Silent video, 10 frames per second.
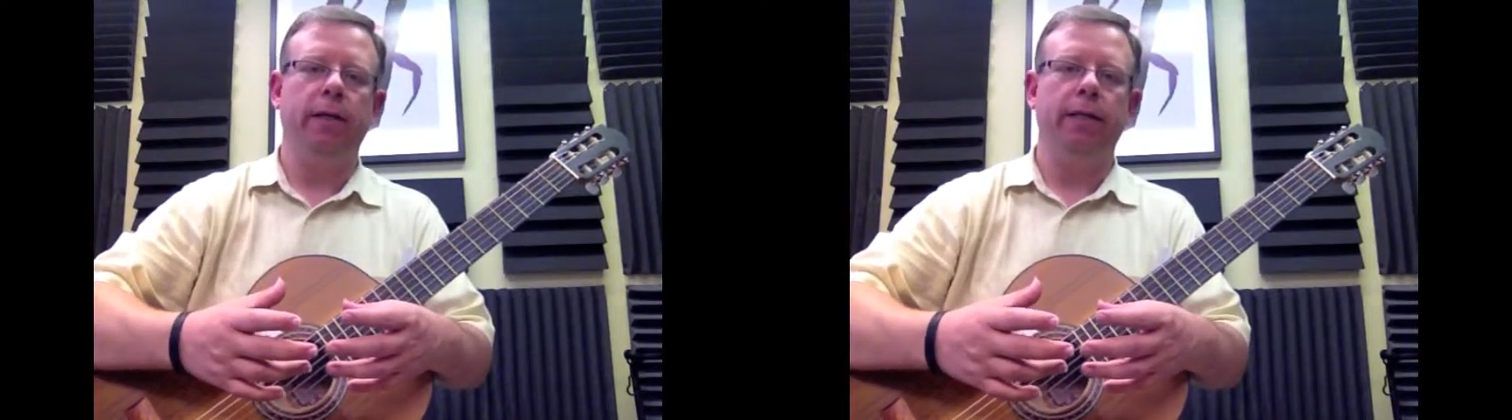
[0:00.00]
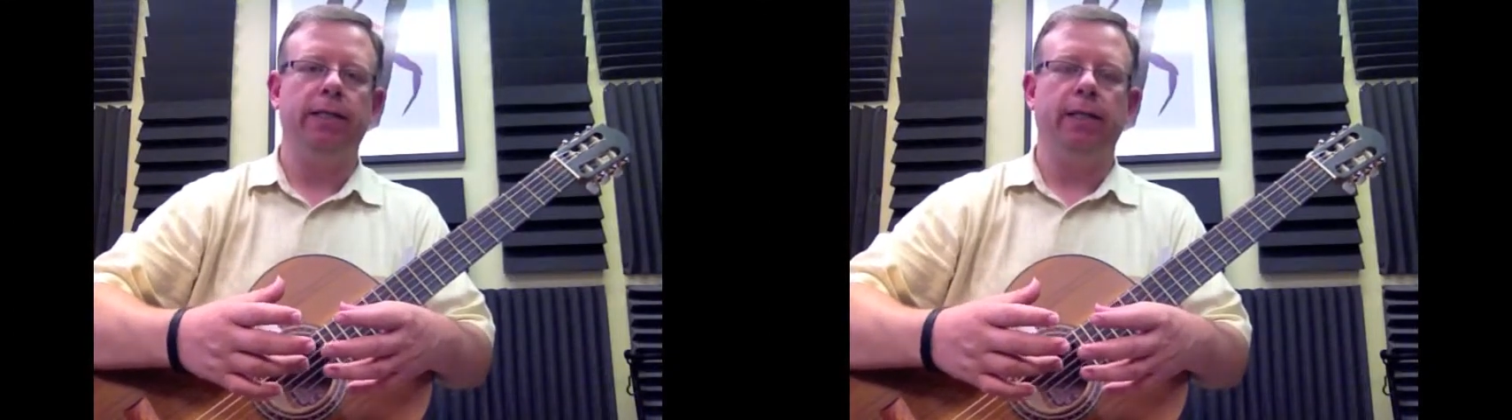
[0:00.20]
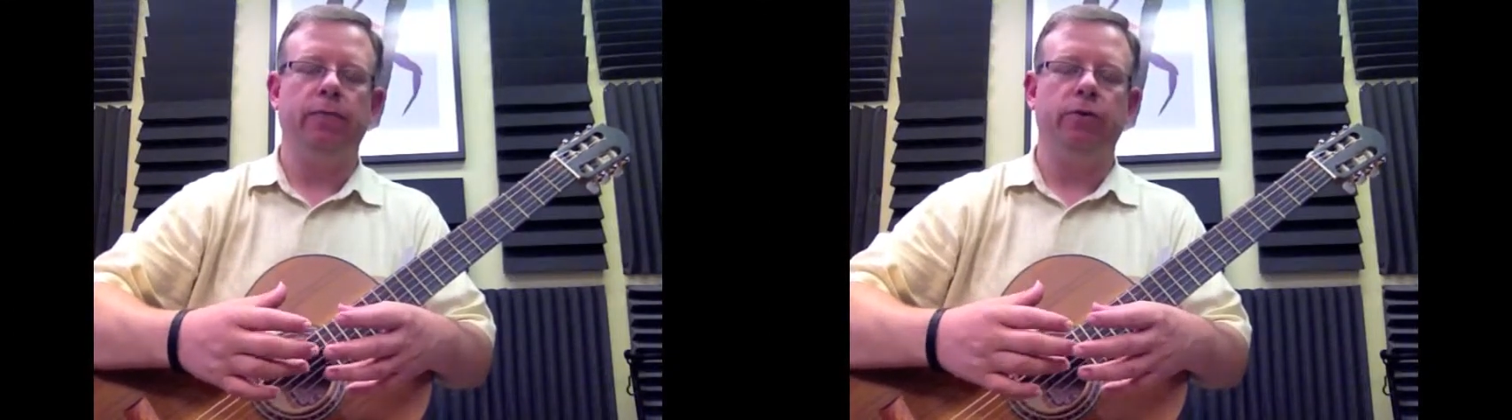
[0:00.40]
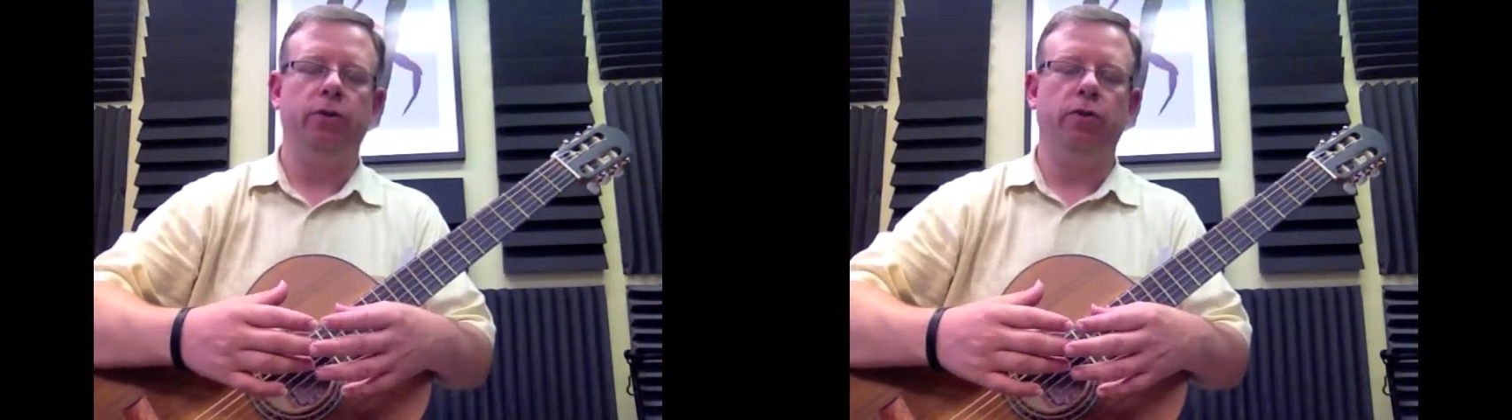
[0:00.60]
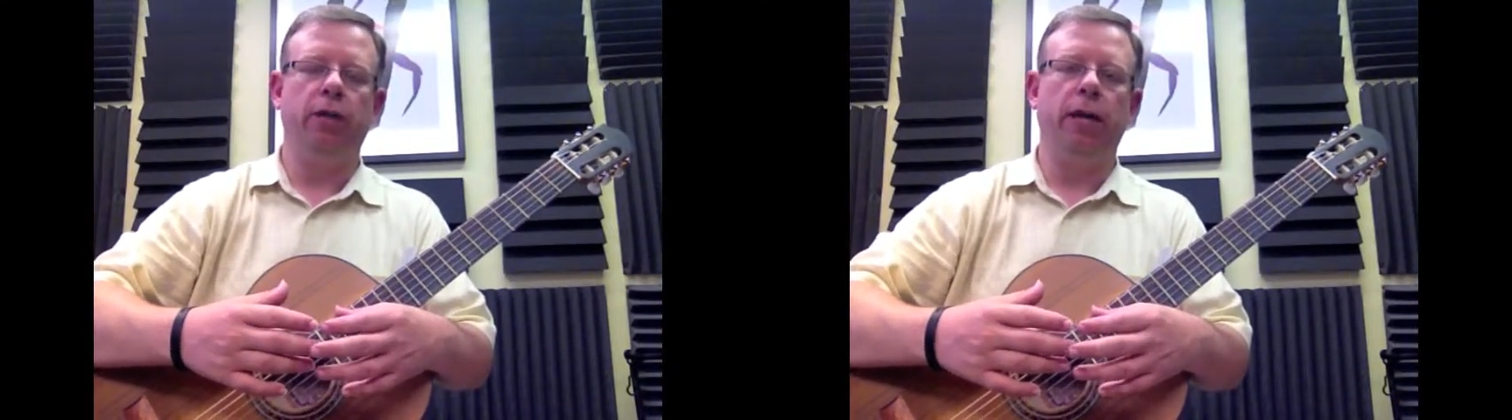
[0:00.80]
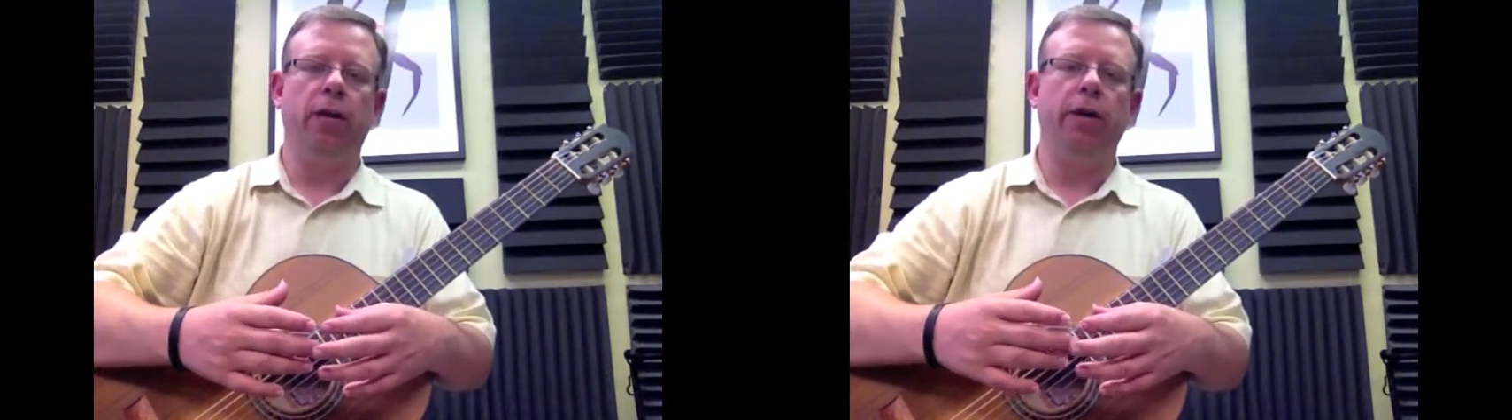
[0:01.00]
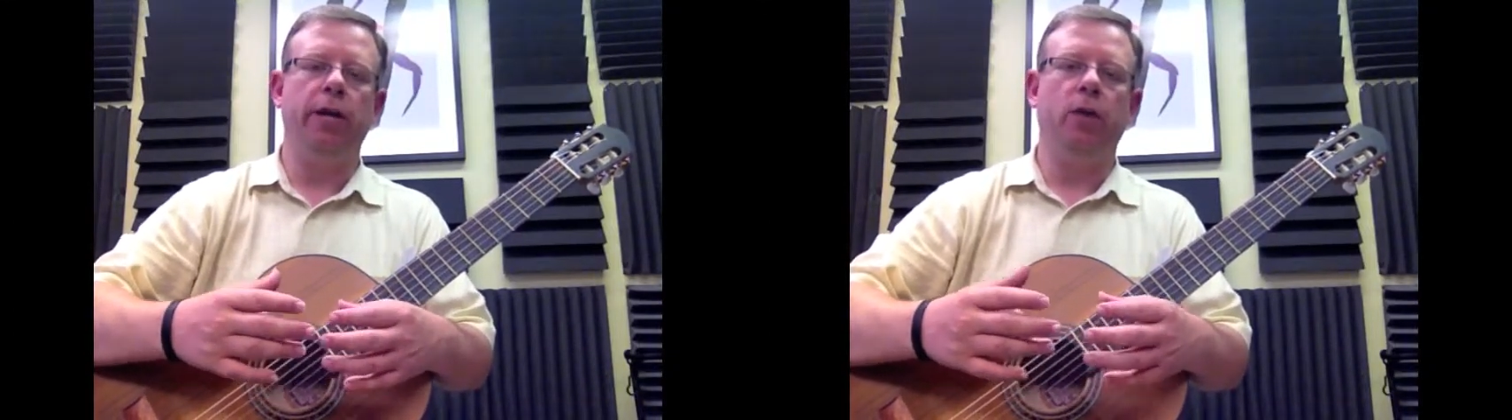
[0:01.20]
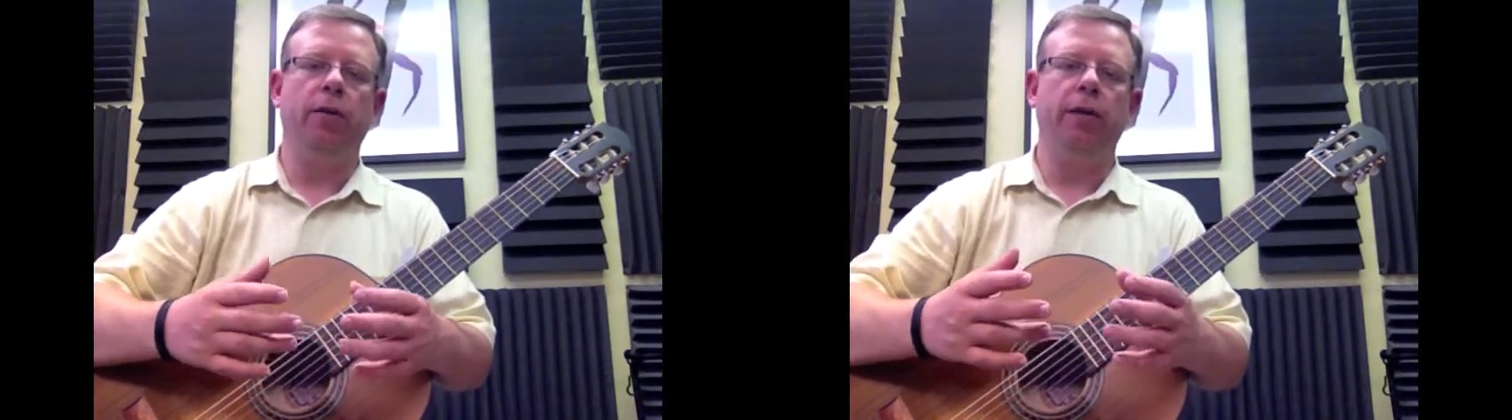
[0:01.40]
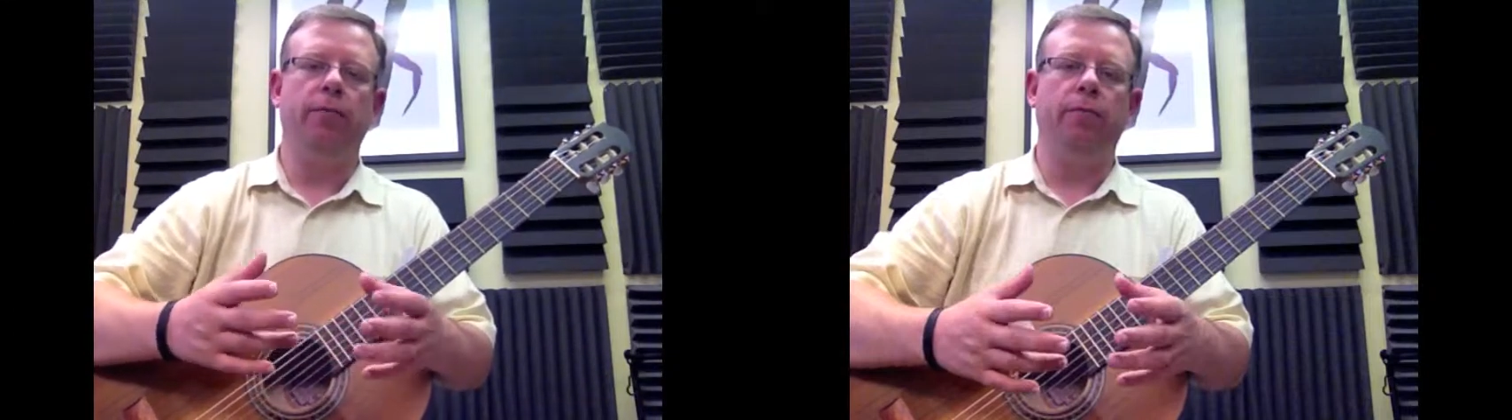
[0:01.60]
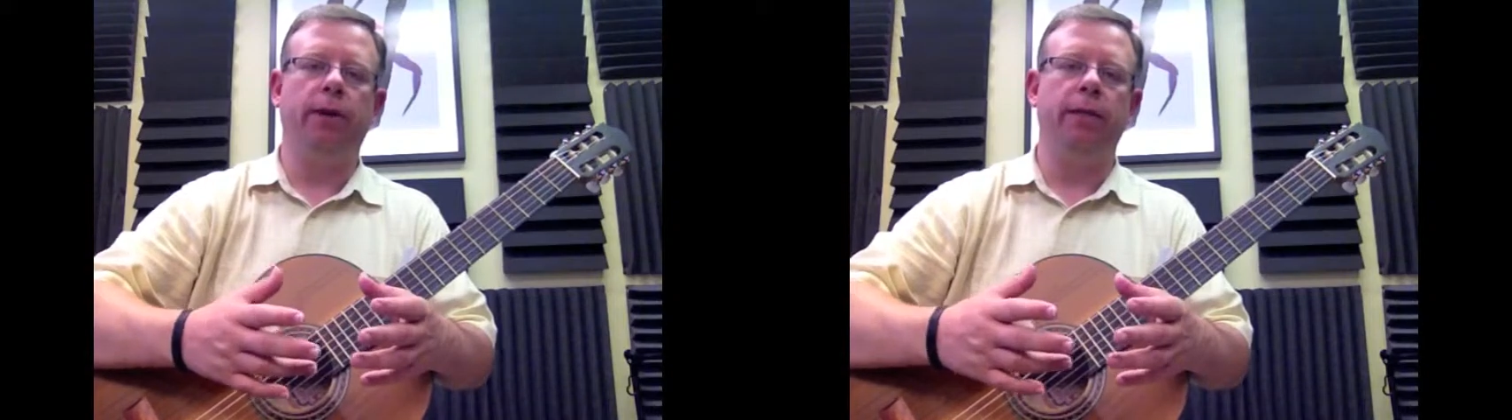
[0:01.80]
Instead of just learning all the
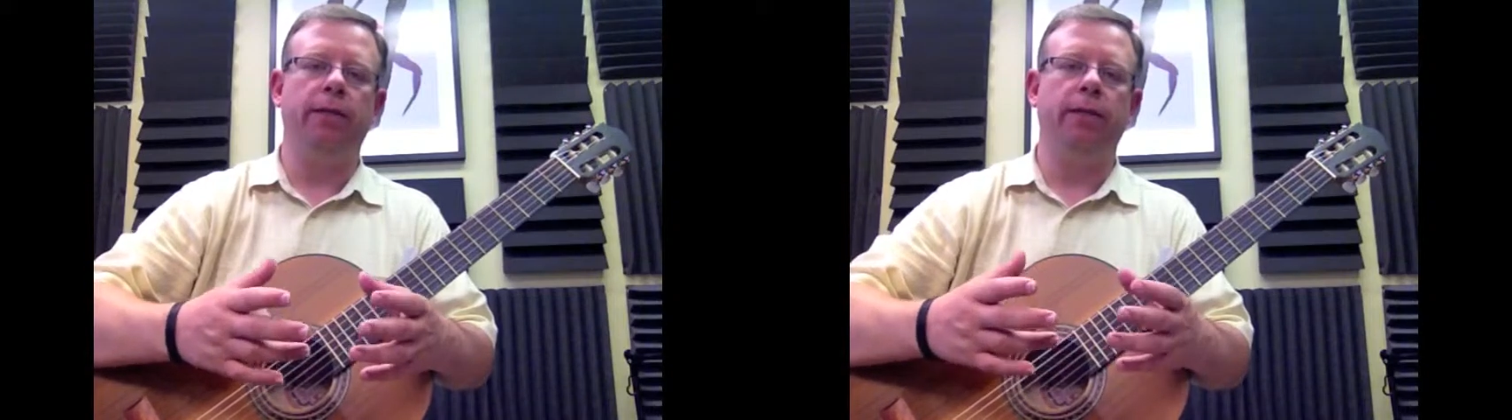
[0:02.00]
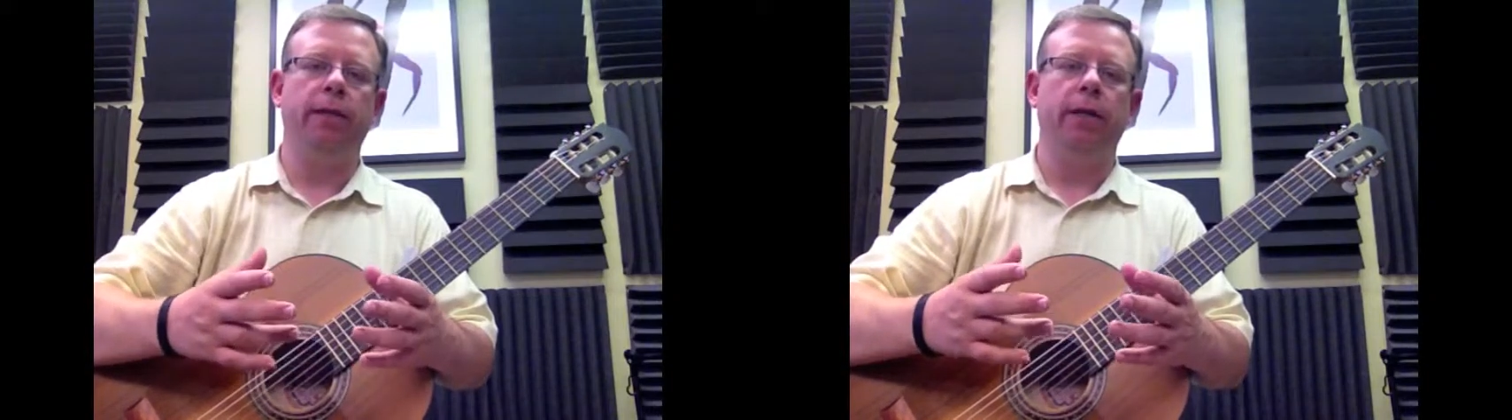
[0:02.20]
different